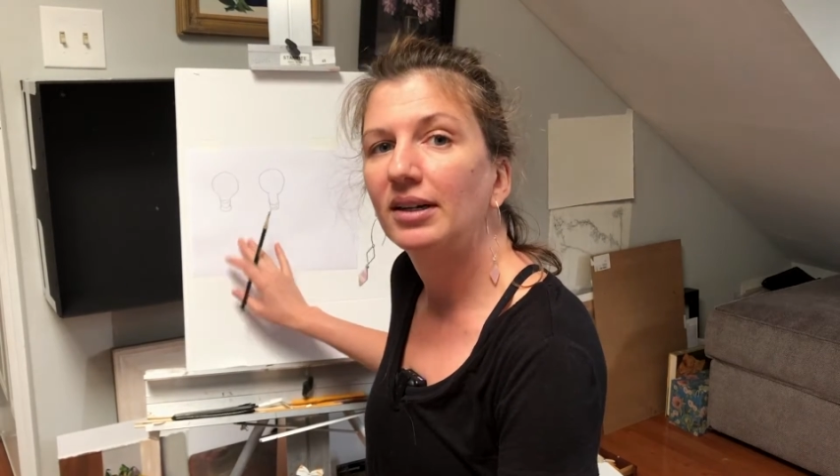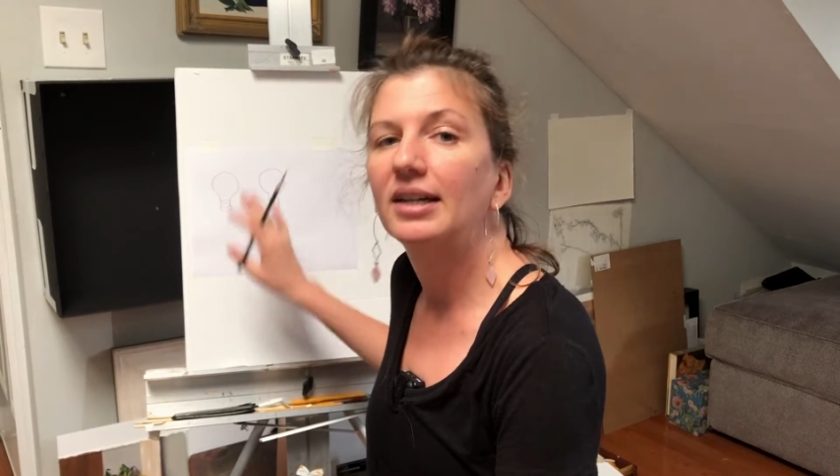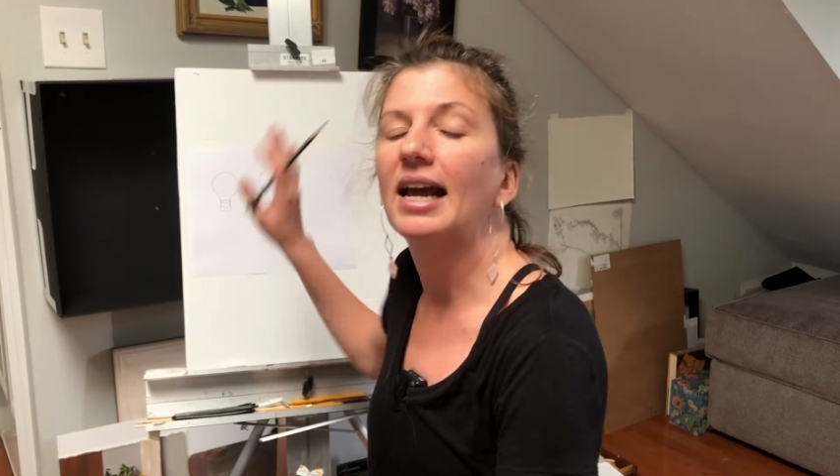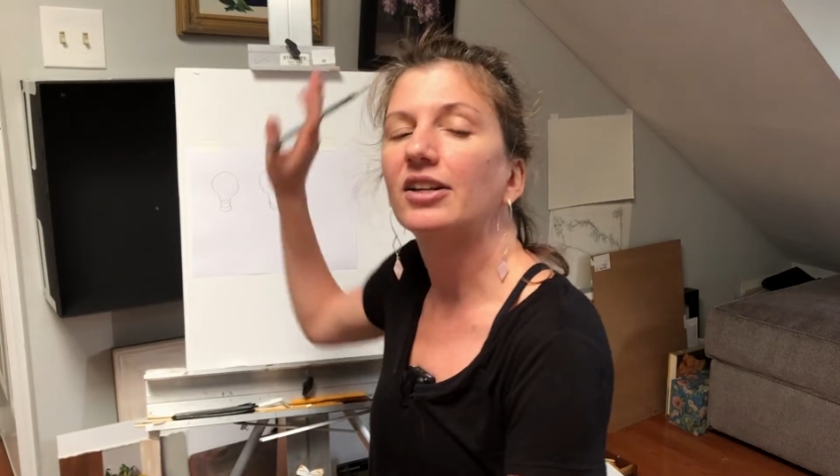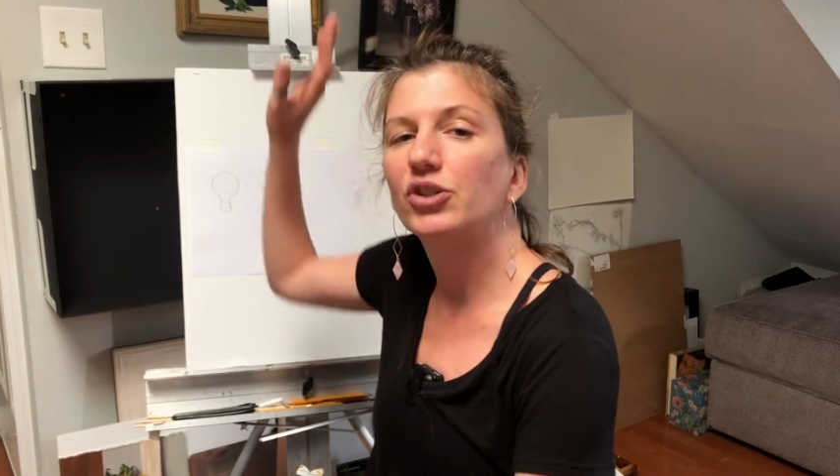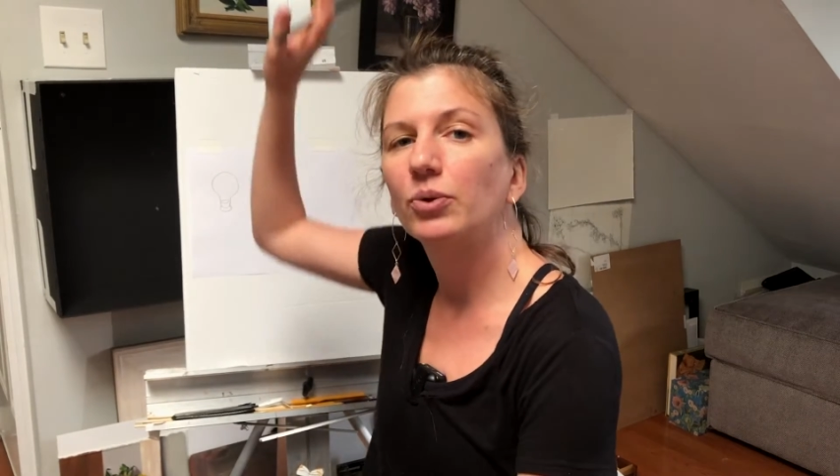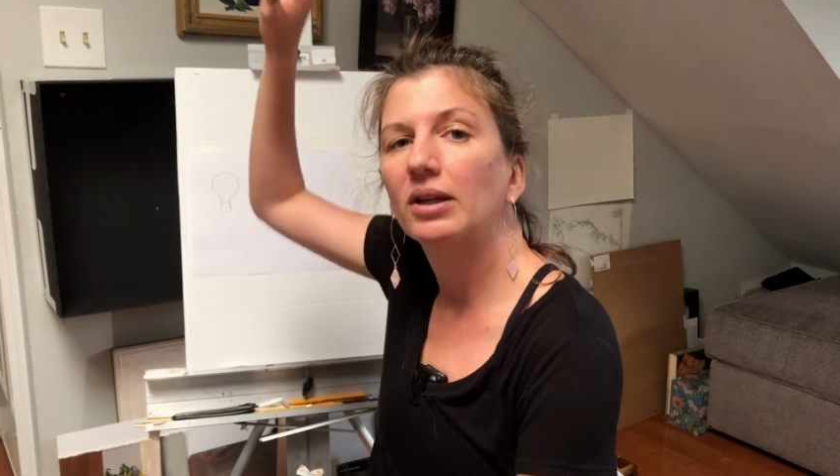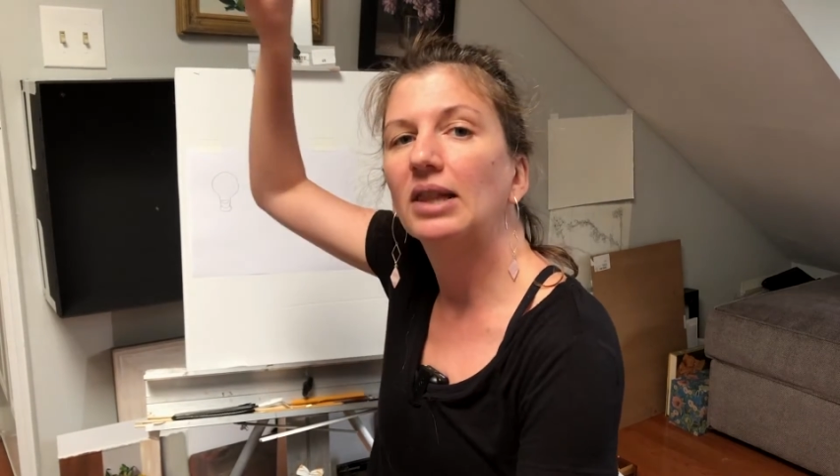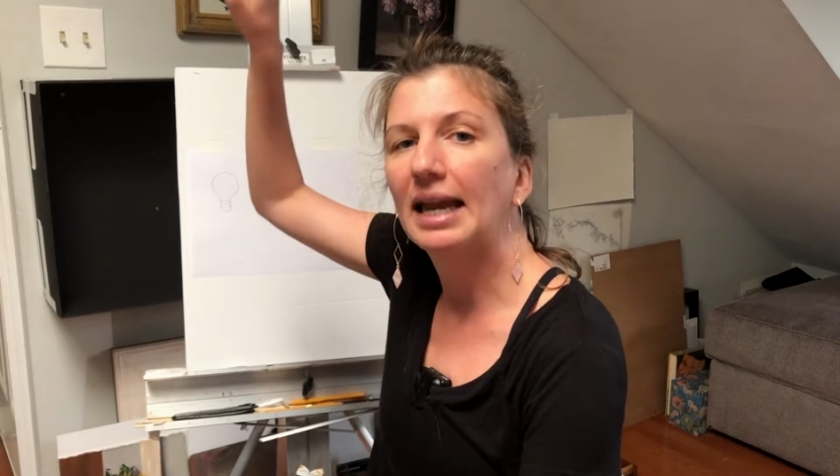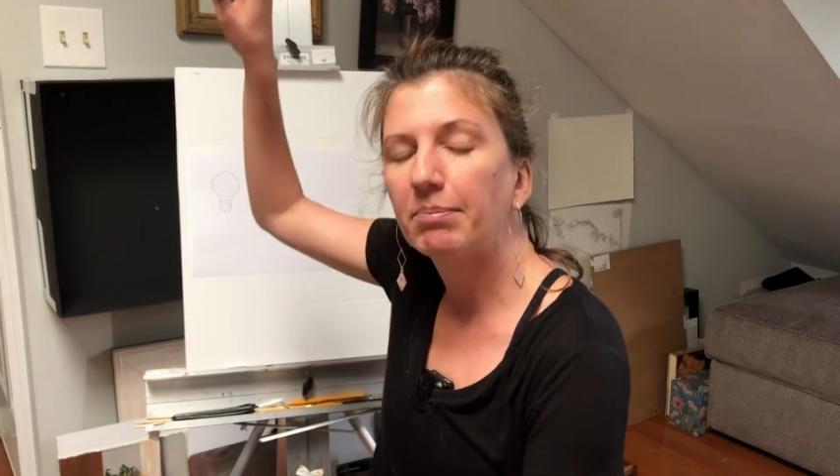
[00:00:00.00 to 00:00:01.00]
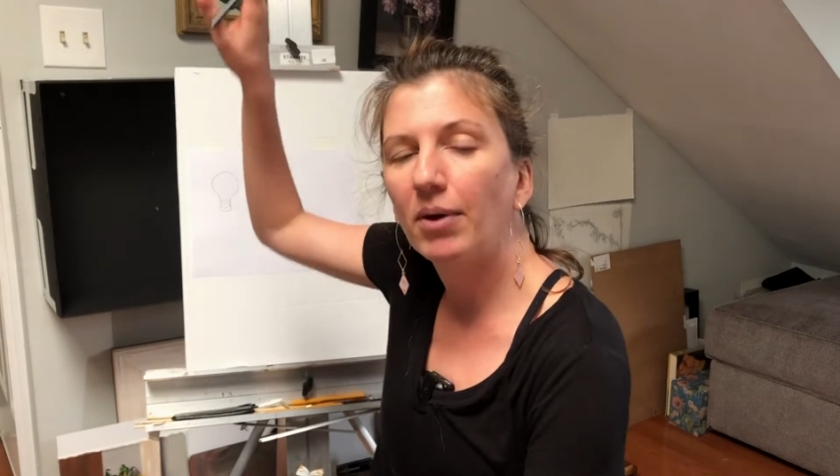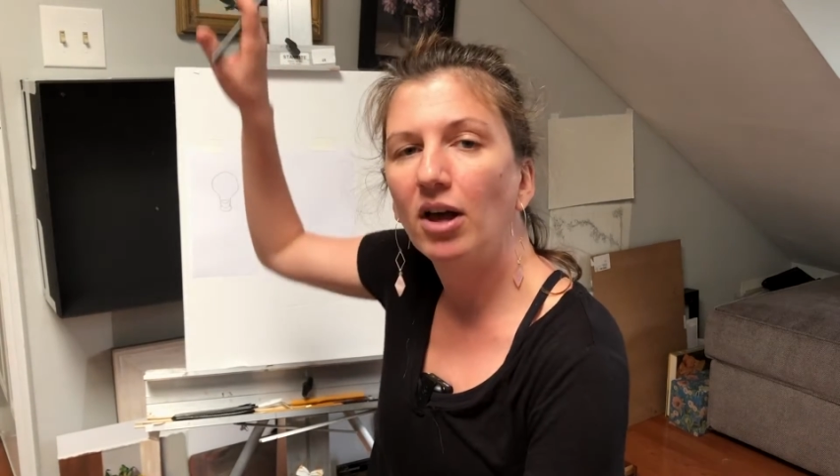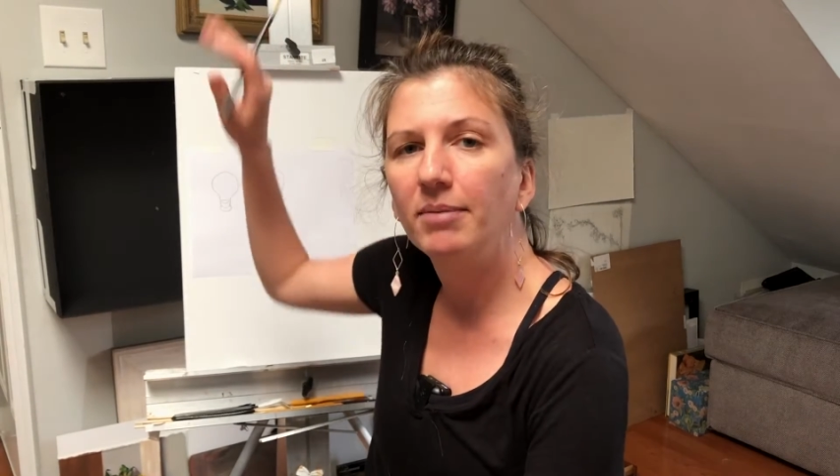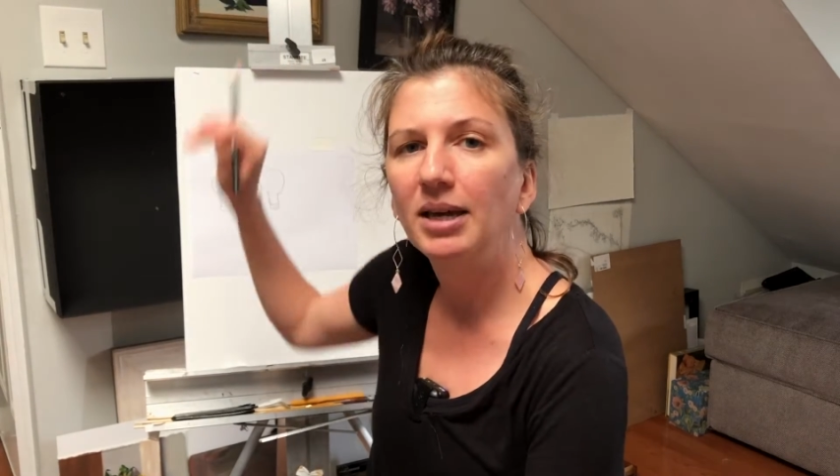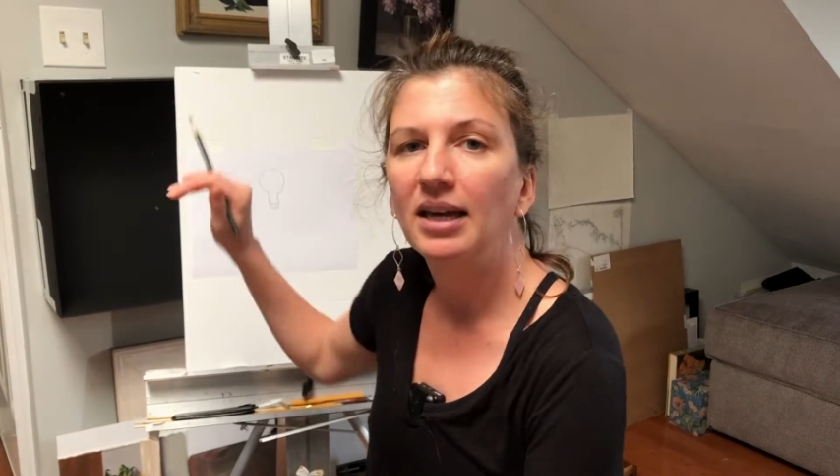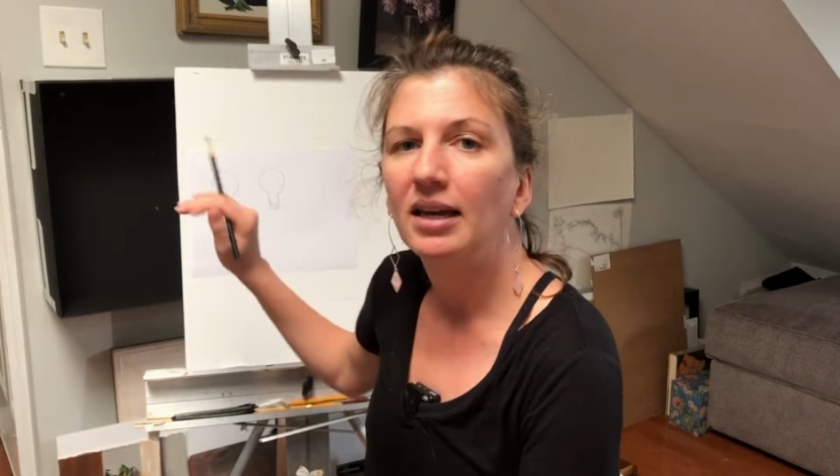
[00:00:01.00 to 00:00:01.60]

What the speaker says: next to a light bulb,